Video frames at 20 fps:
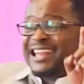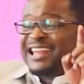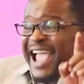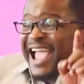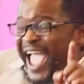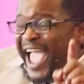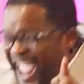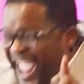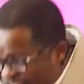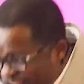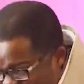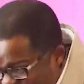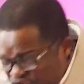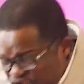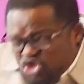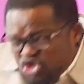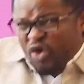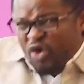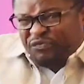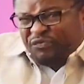At the
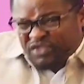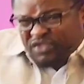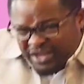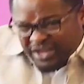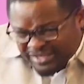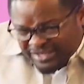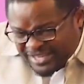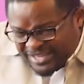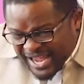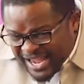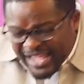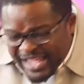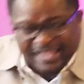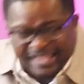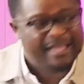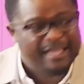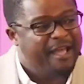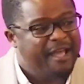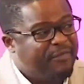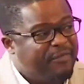end of the
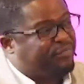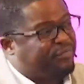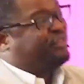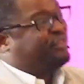day,